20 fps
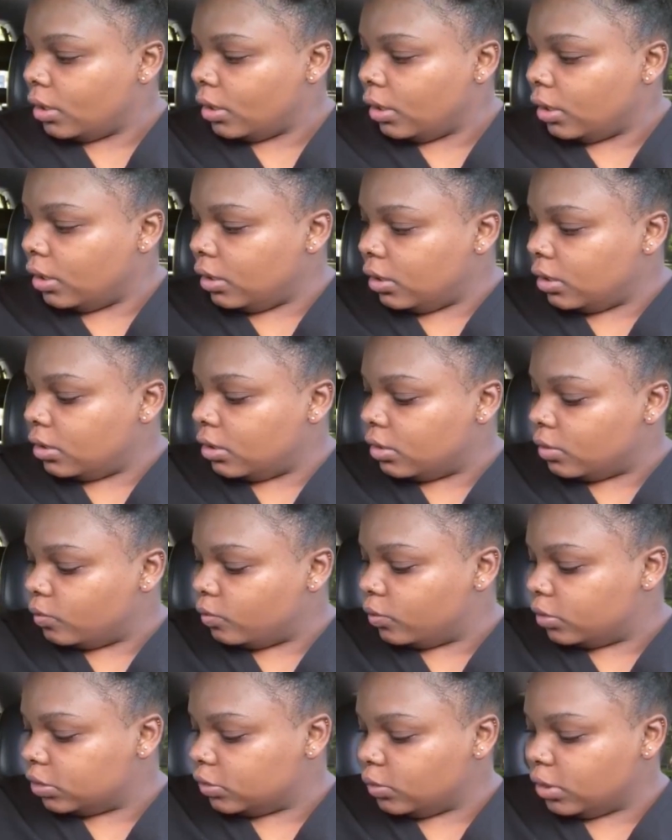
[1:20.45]
And
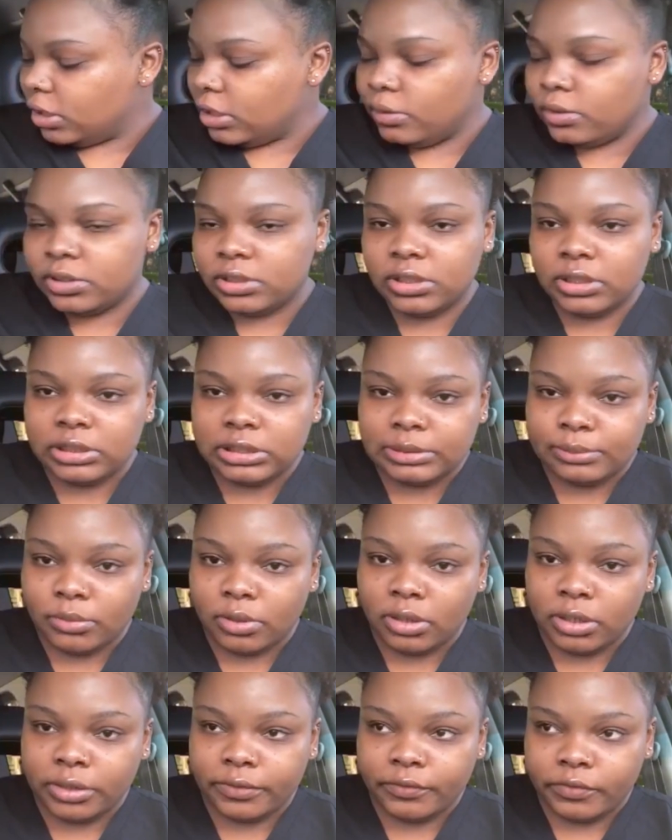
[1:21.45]
once we go into the
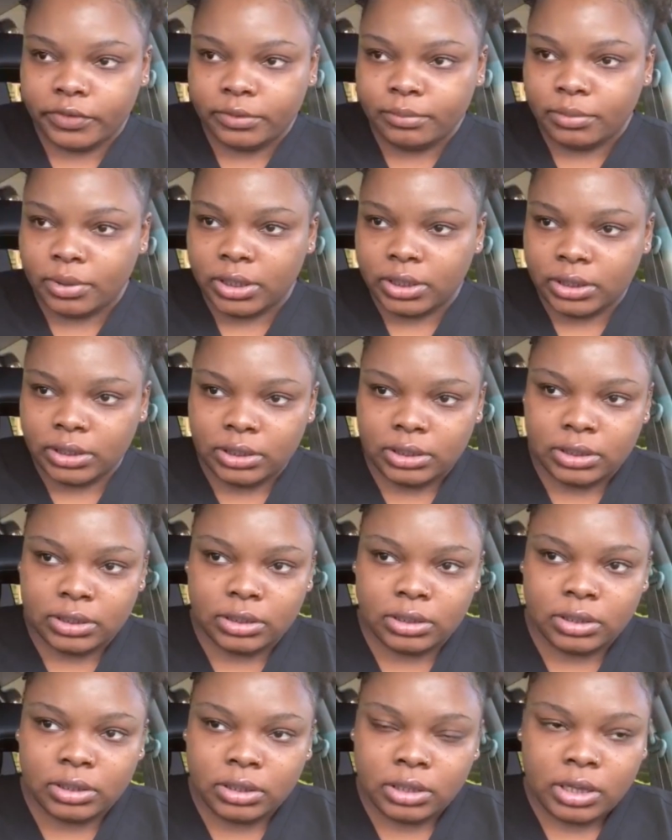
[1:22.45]
smaller front pocket,
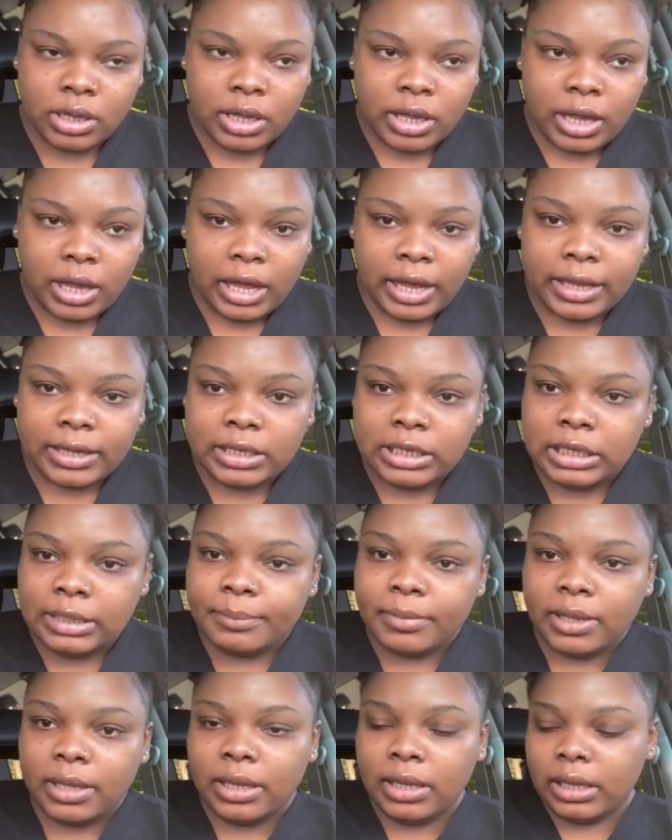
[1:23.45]
I keep
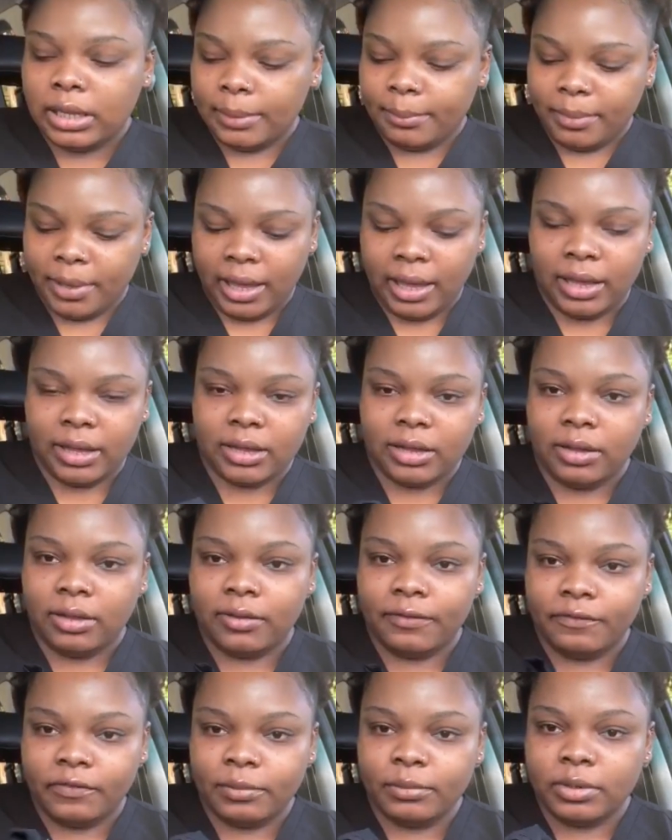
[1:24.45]
a bag of
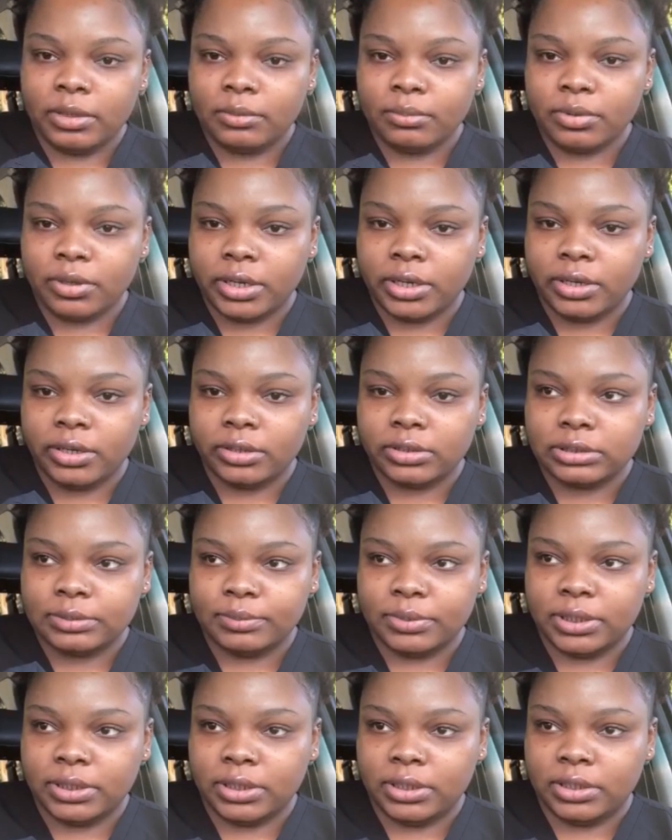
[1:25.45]
feminine products
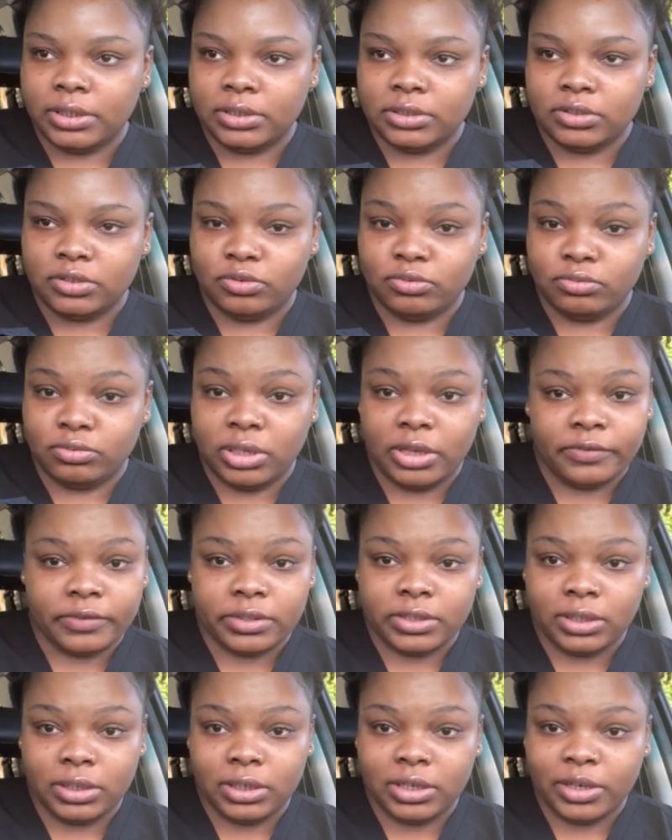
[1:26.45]
because you never
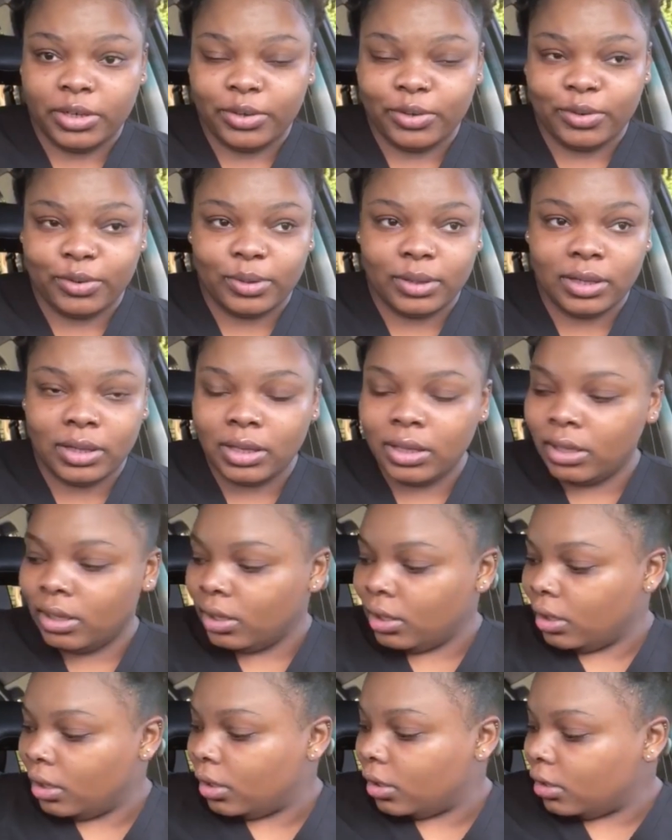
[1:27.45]
really know.
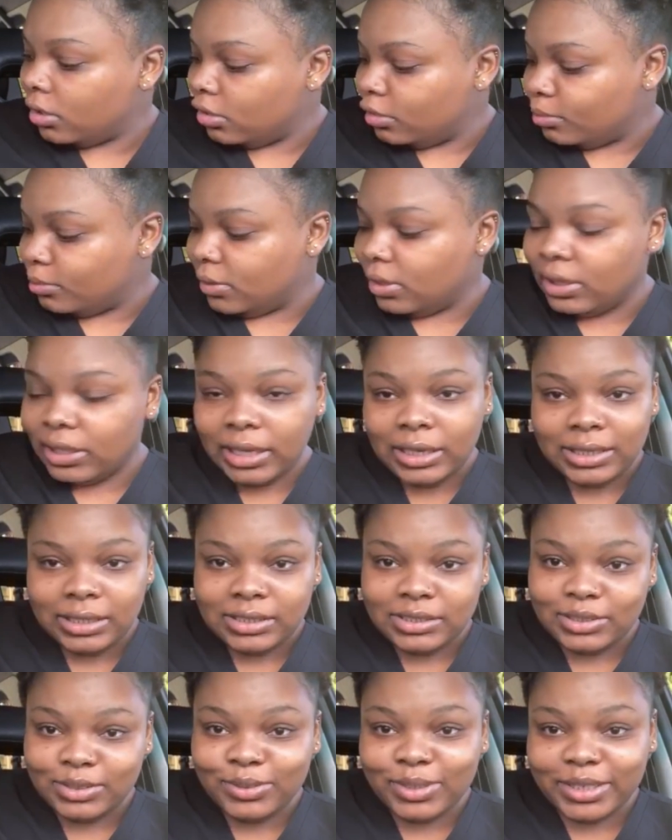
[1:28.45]

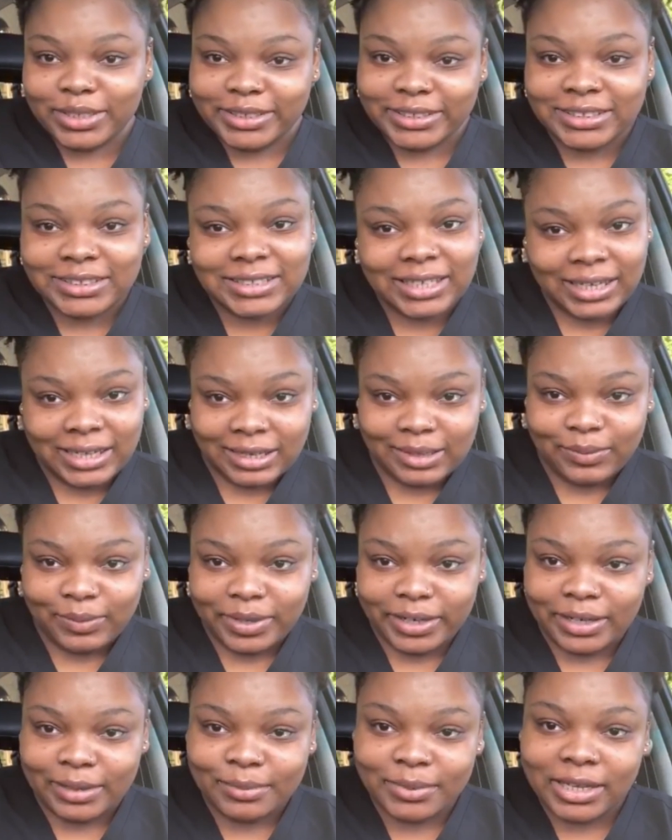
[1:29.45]
Ladies, you understand
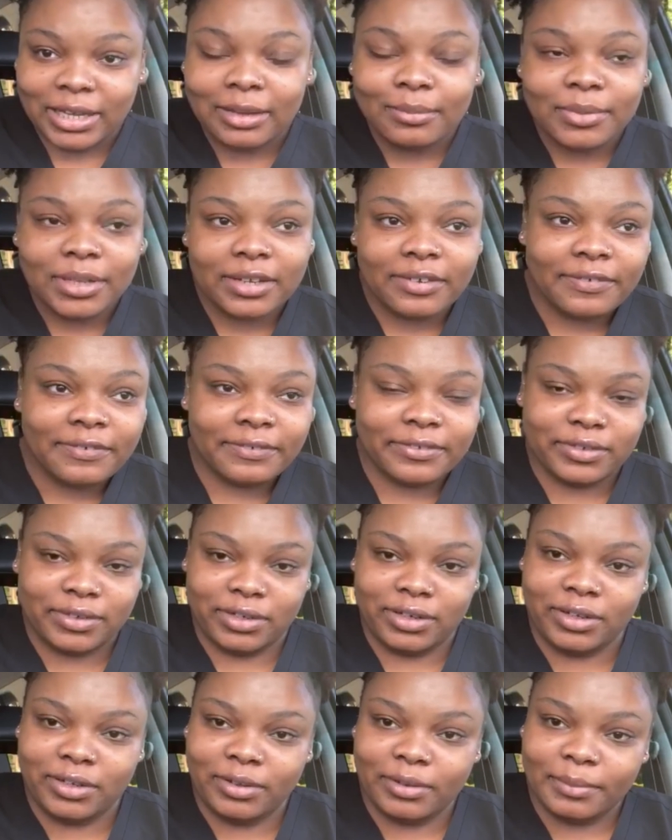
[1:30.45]
where I'm coming
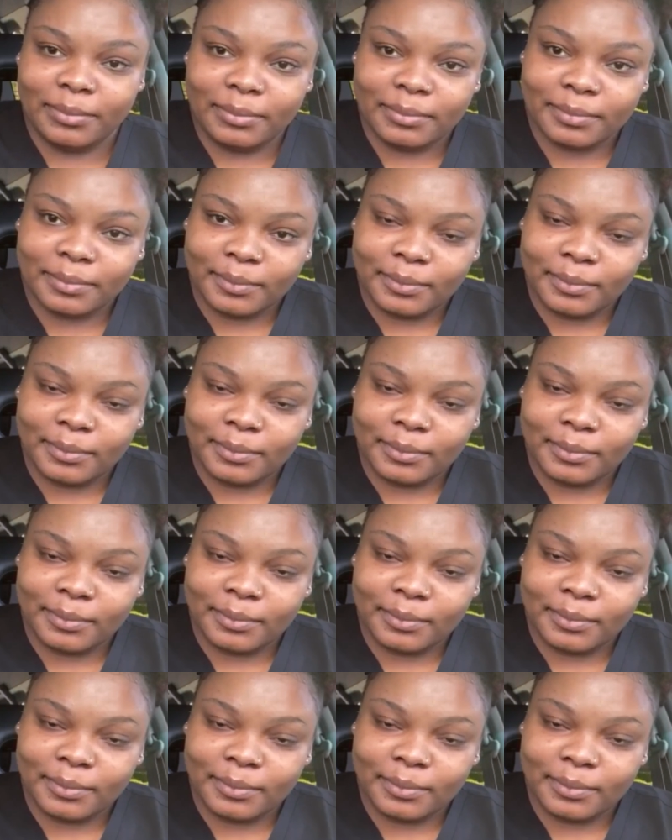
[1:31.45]
from.